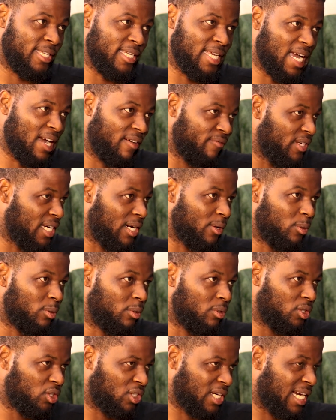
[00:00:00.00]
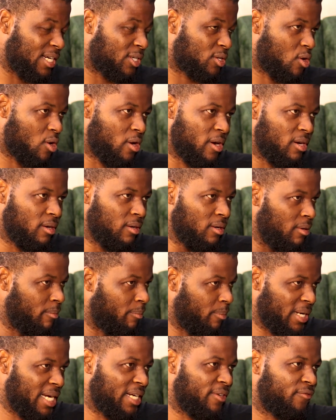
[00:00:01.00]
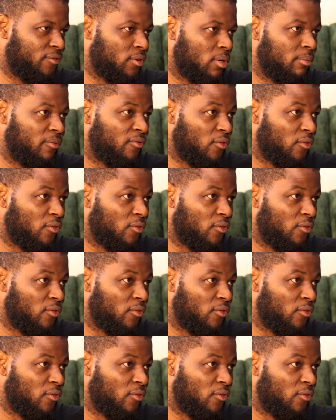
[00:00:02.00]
They have their own TrashCoin platform